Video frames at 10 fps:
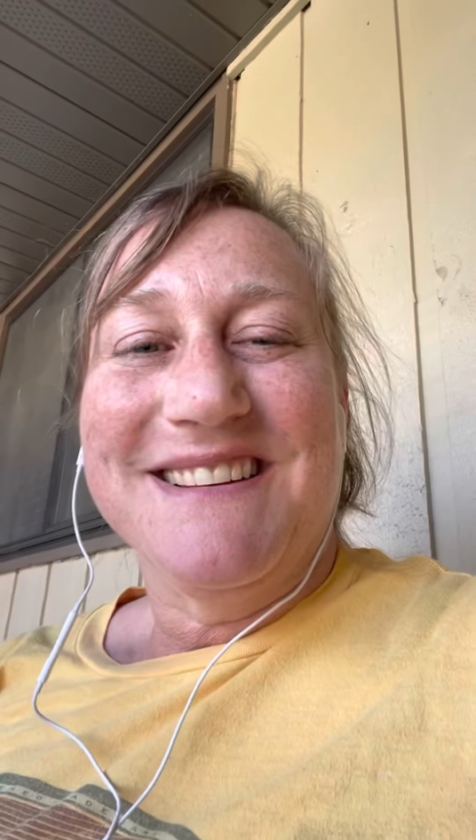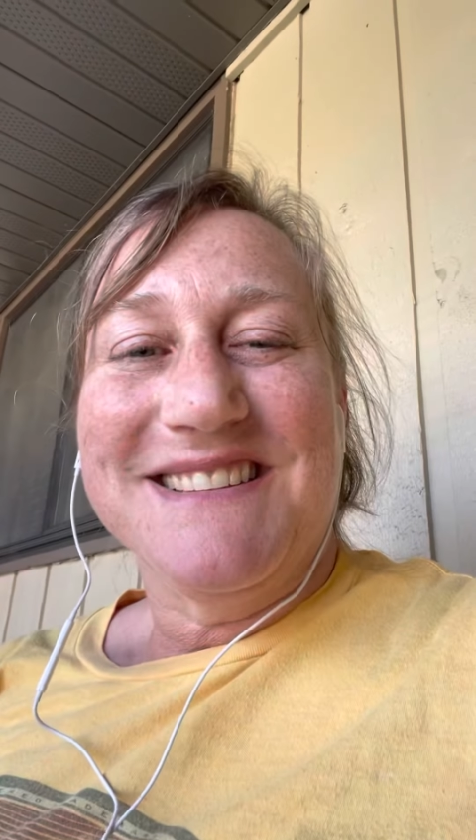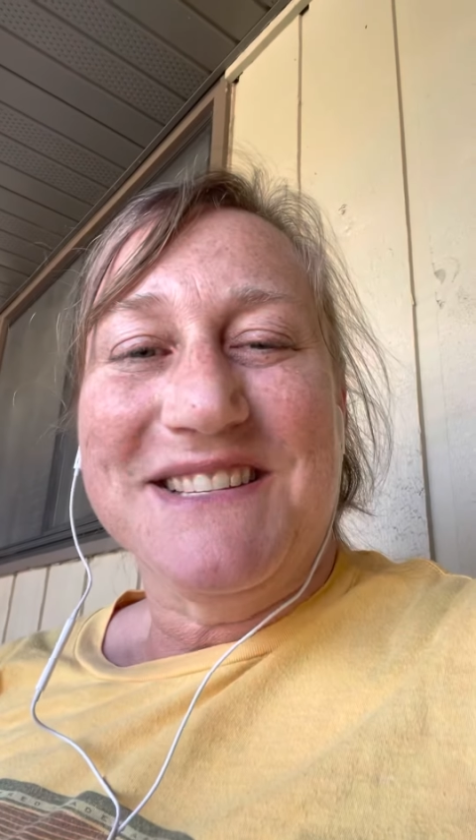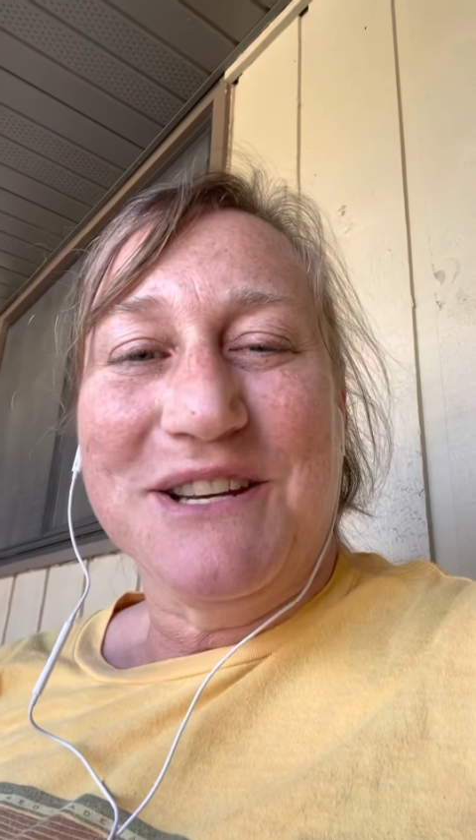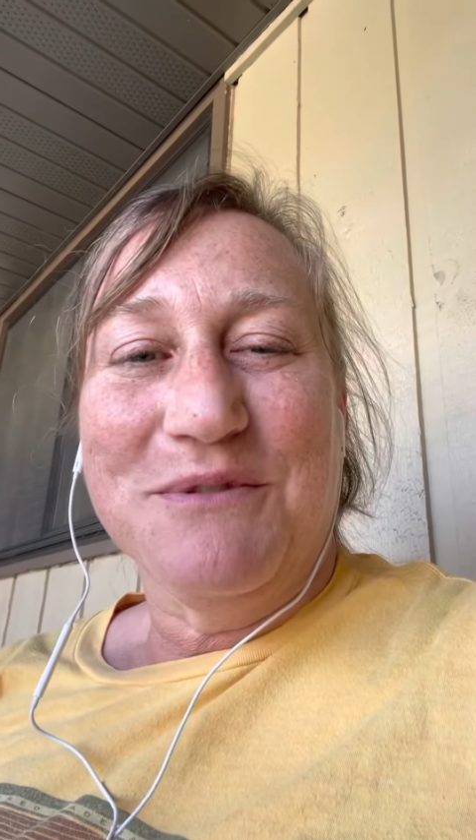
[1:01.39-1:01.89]
to
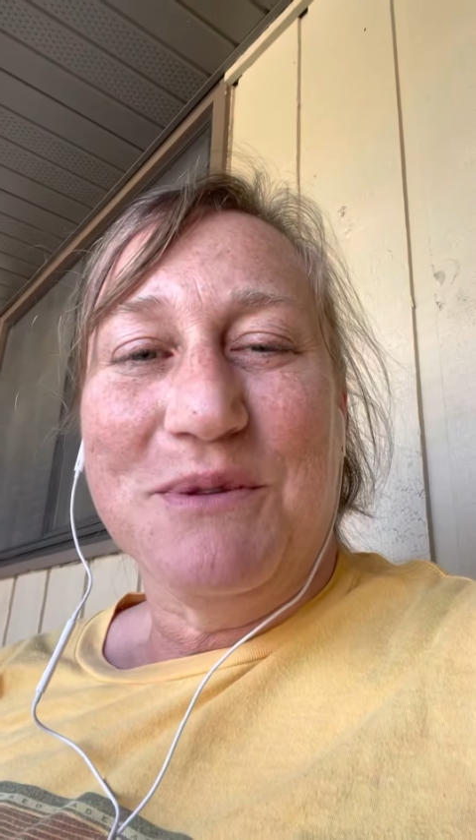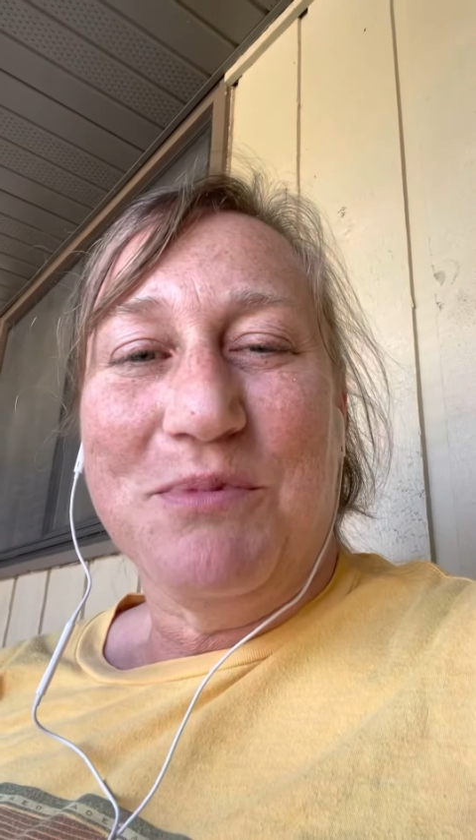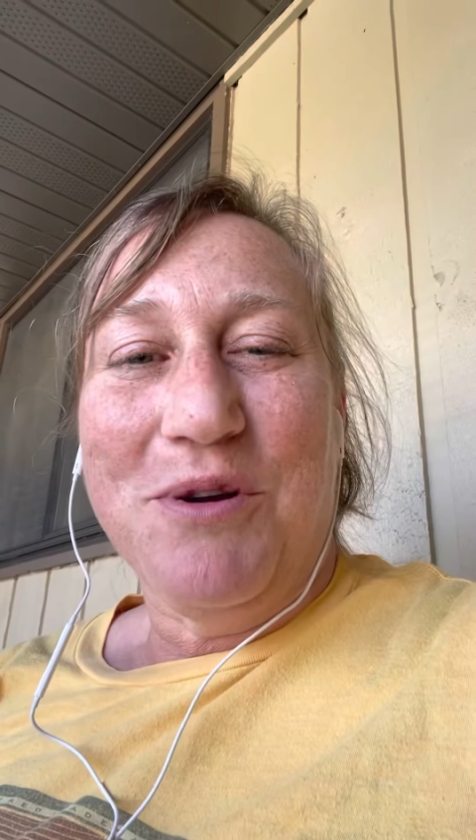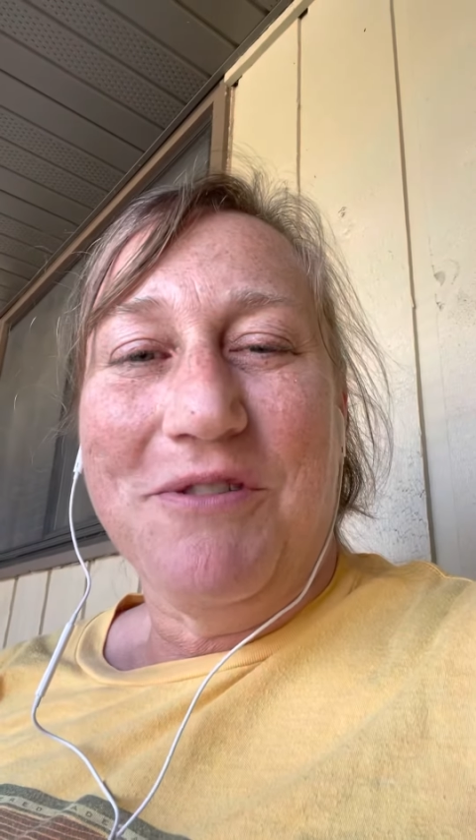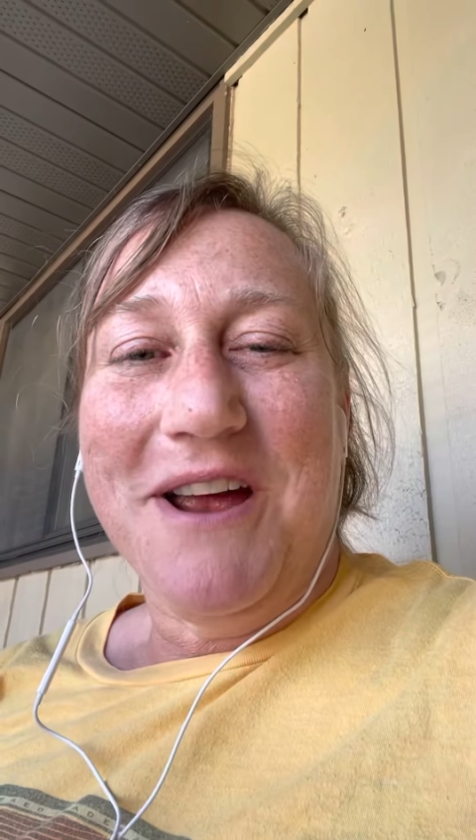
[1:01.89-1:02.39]
stick with the
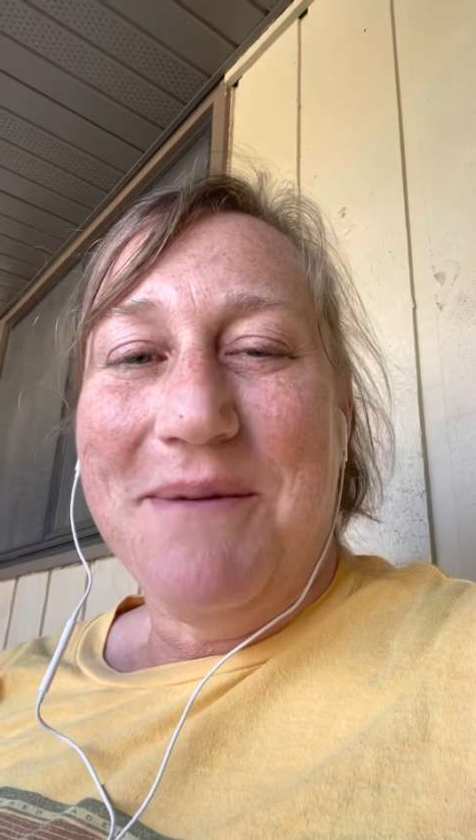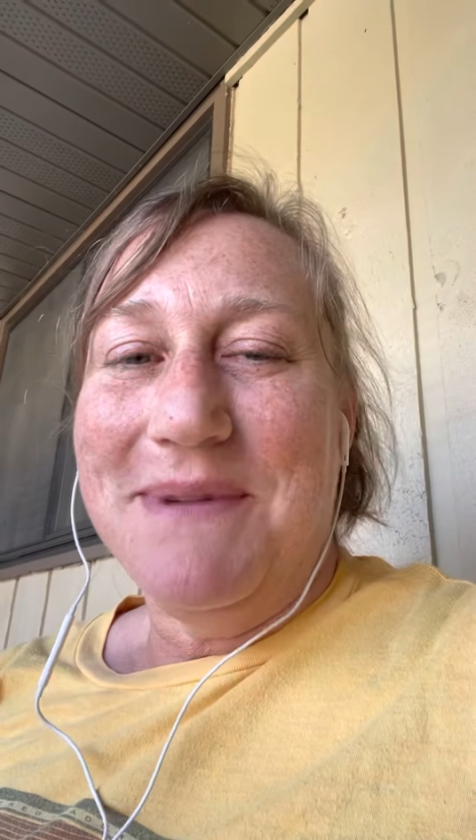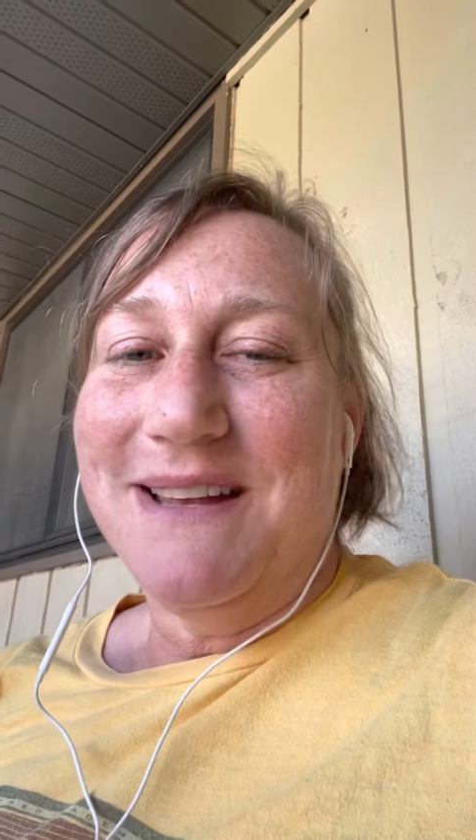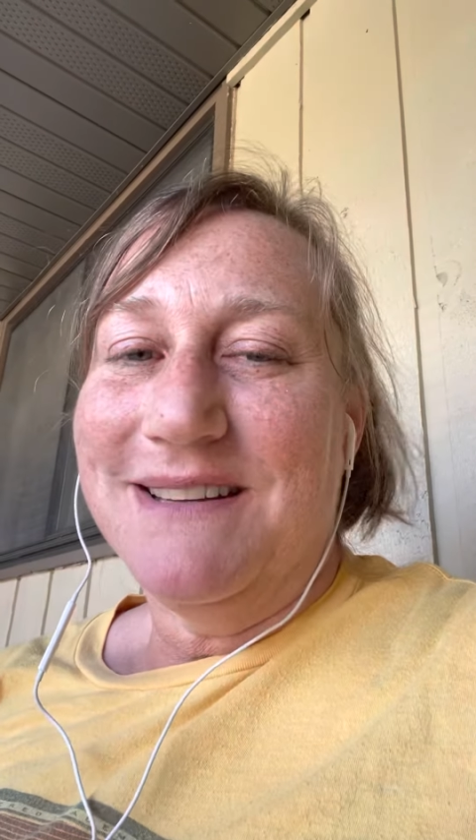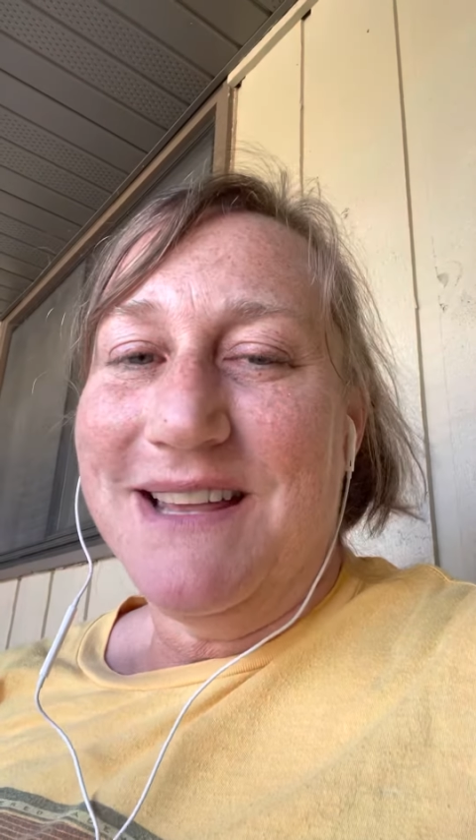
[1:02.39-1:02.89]
program
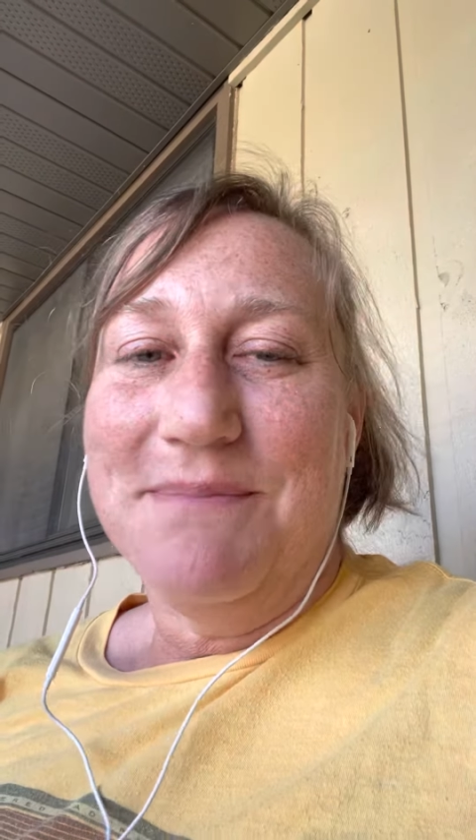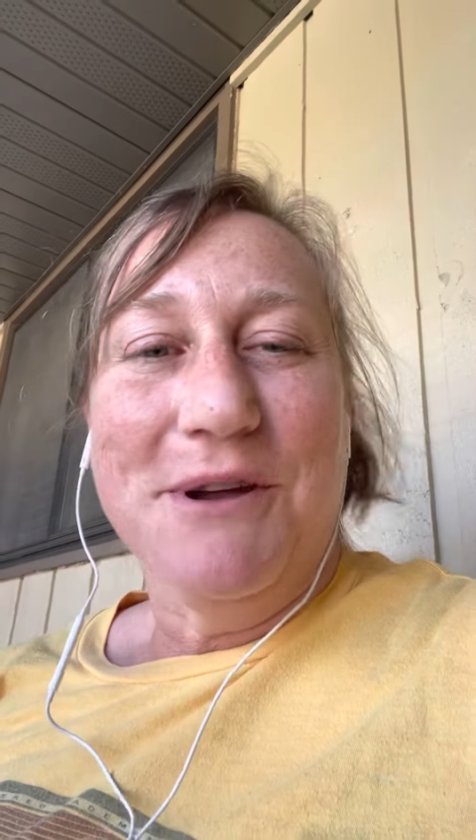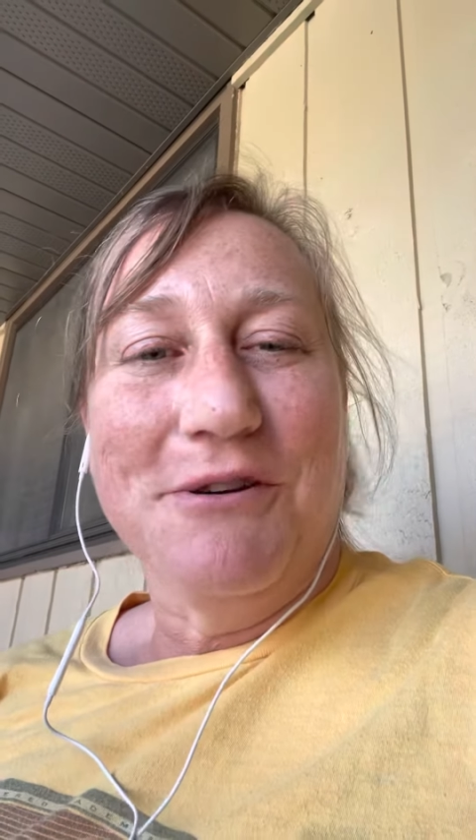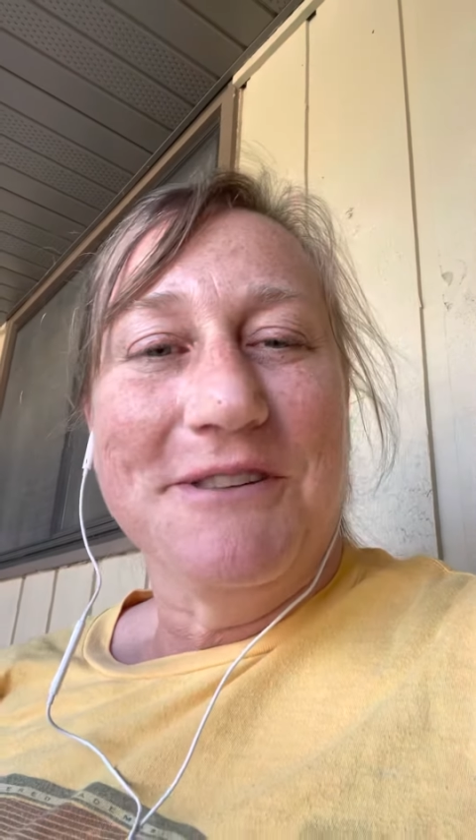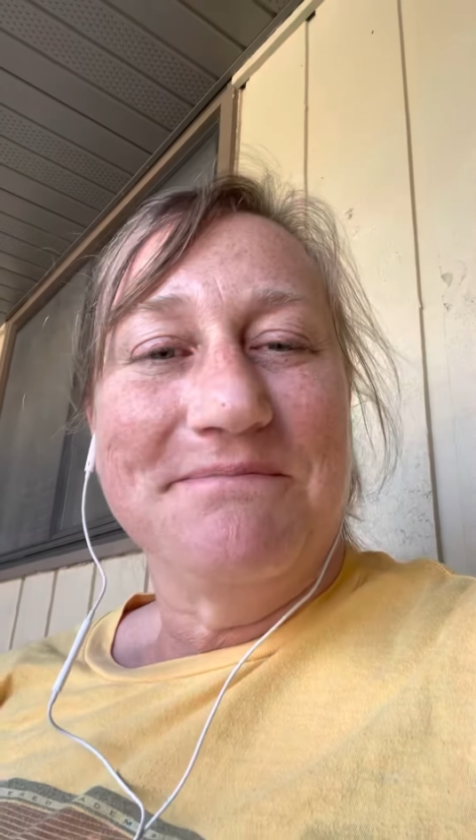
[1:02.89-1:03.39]
and keep
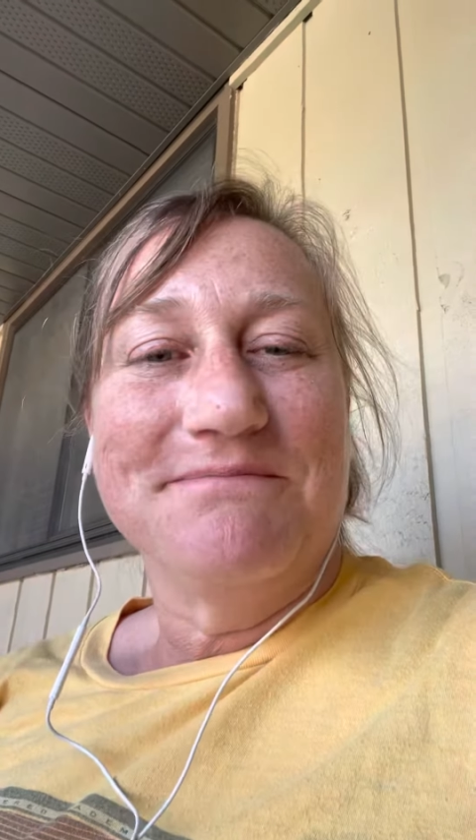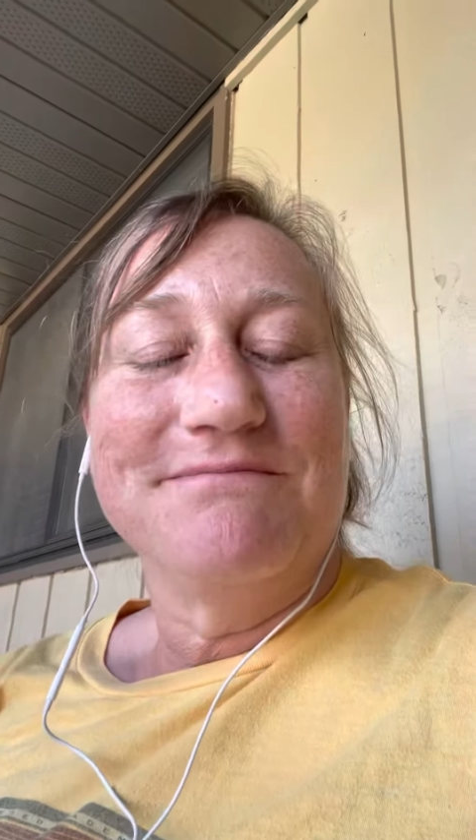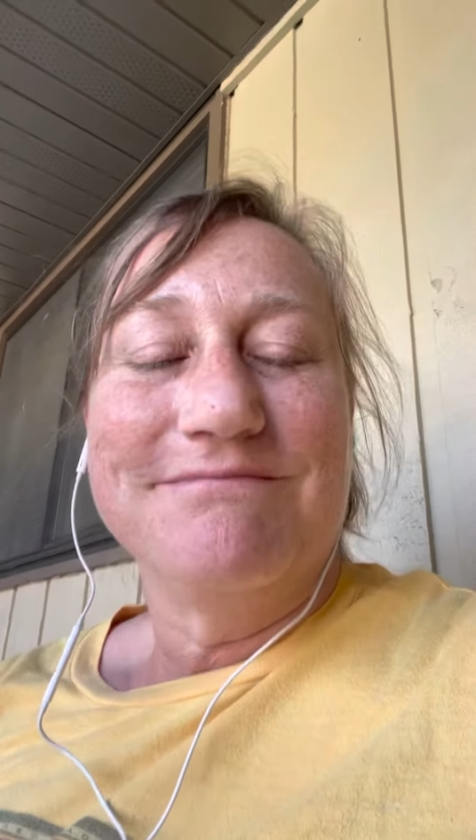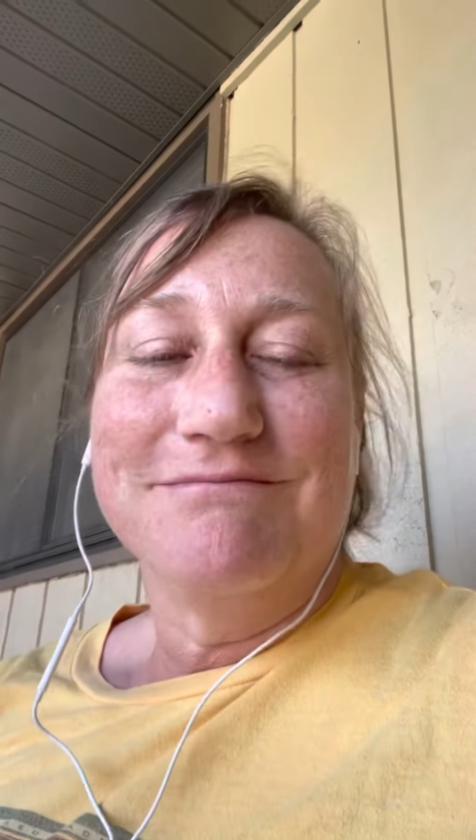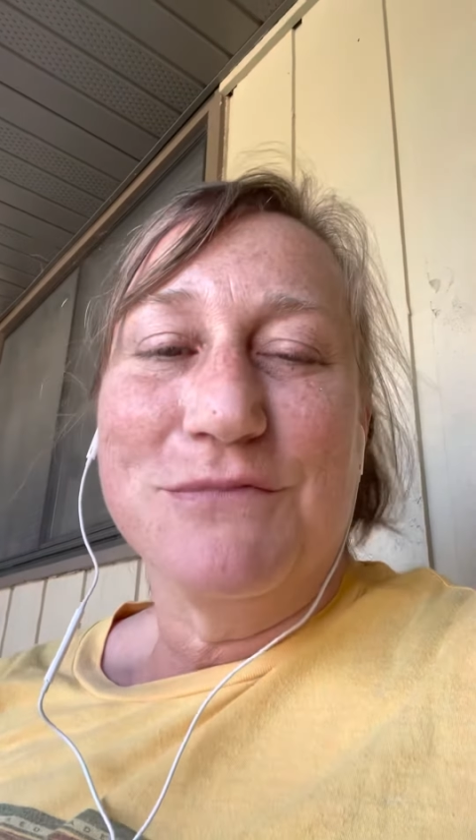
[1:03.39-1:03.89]
going.
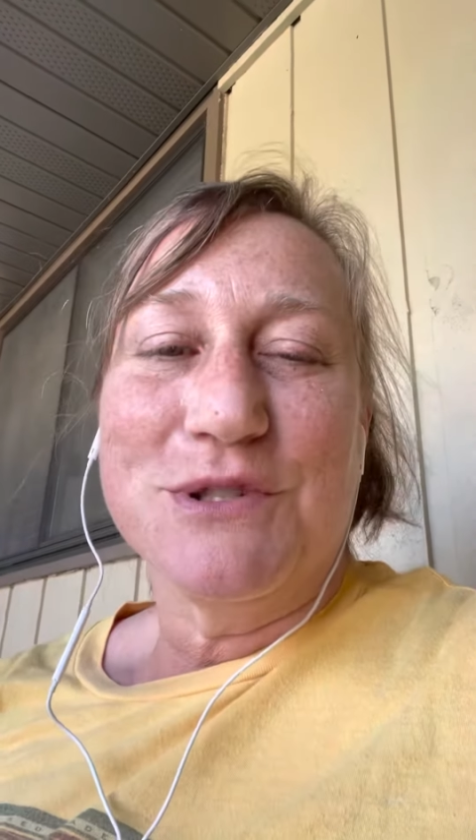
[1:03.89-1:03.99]
We'll